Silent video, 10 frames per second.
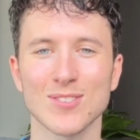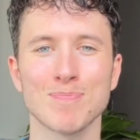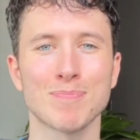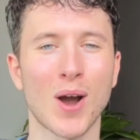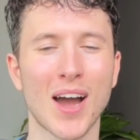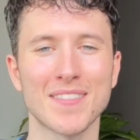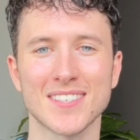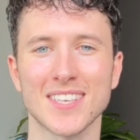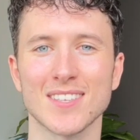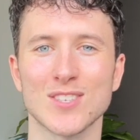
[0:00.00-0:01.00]
behind the
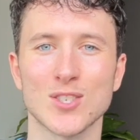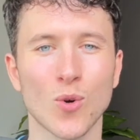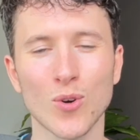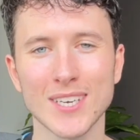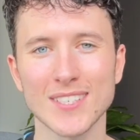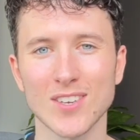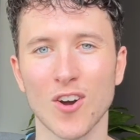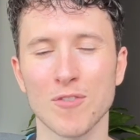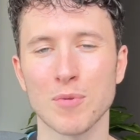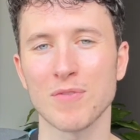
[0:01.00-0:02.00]
scenes stories
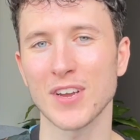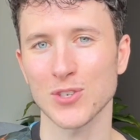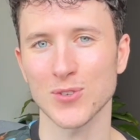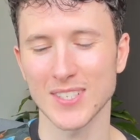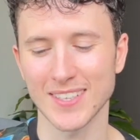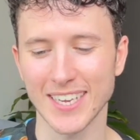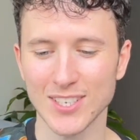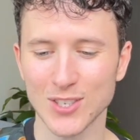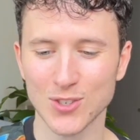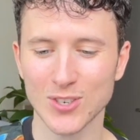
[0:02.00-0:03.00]
of professionals in the
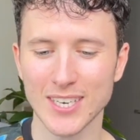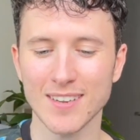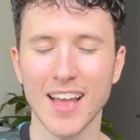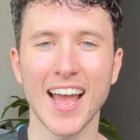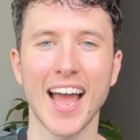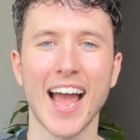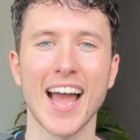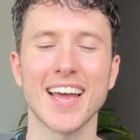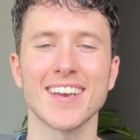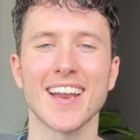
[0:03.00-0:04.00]
industry,
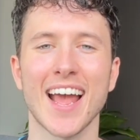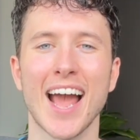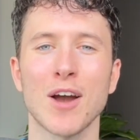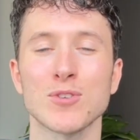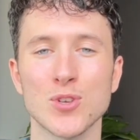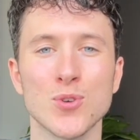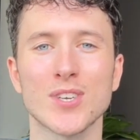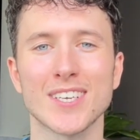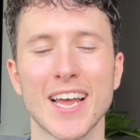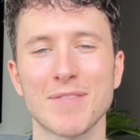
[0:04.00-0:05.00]
and how you
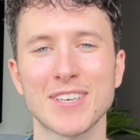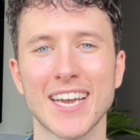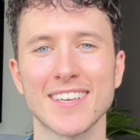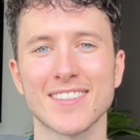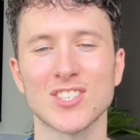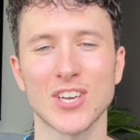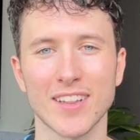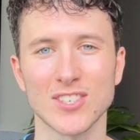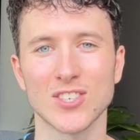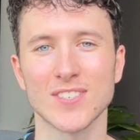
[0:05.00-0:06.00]
can navigate the
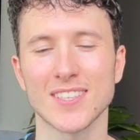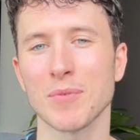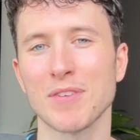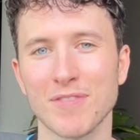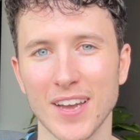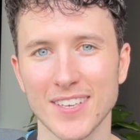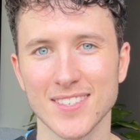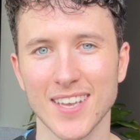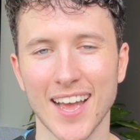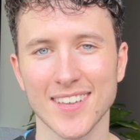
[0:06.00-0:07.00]
challenges that we face
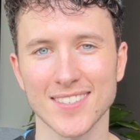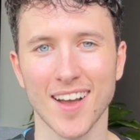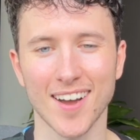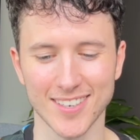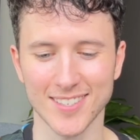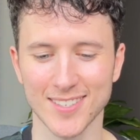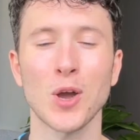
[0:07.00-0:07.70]
as artists.